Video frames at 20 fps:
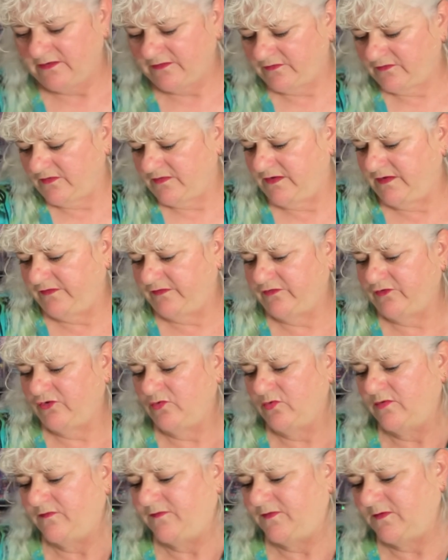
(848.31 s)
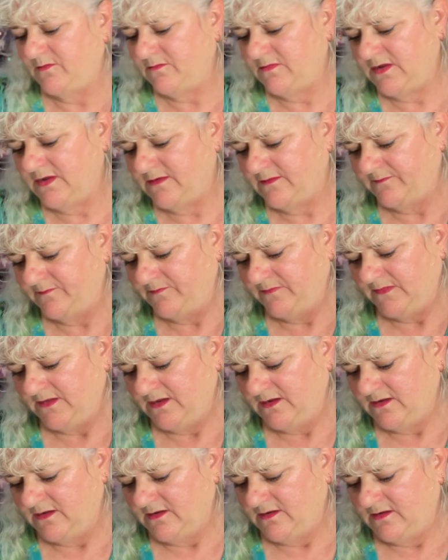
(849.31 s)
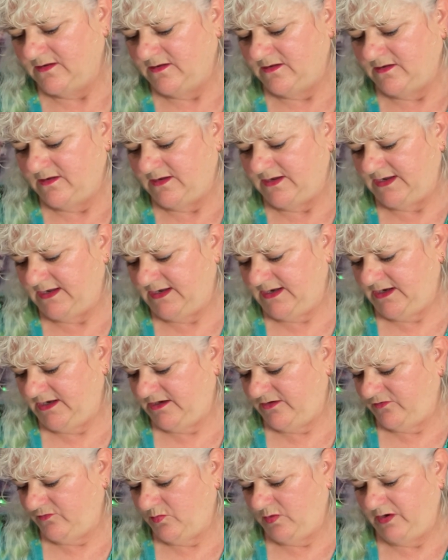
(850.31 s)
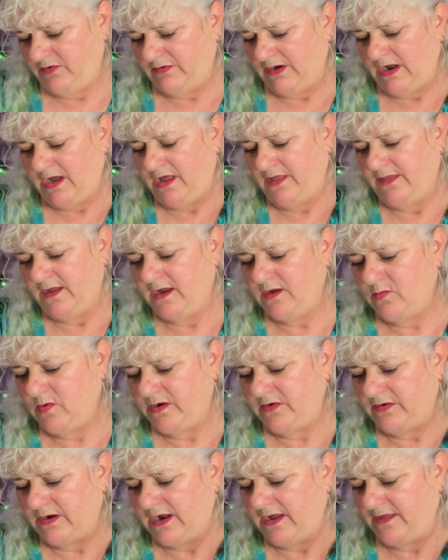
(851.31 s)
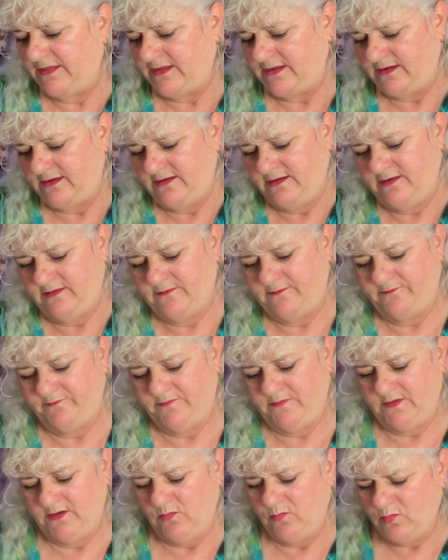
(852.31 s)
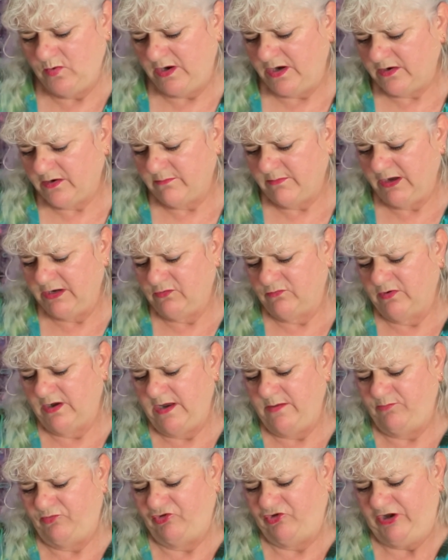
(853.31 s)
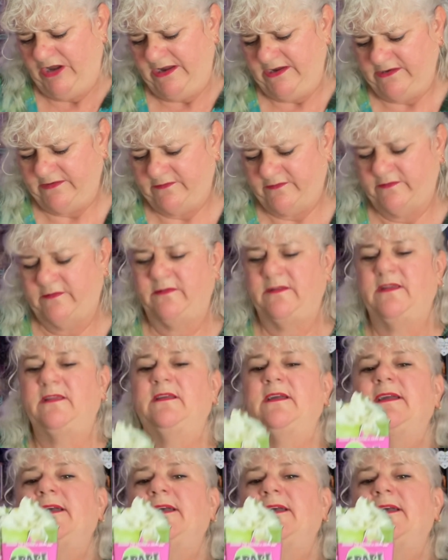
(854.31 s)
So there's 2 of them. And where are they? Where are they? Where are my grape shakes? There they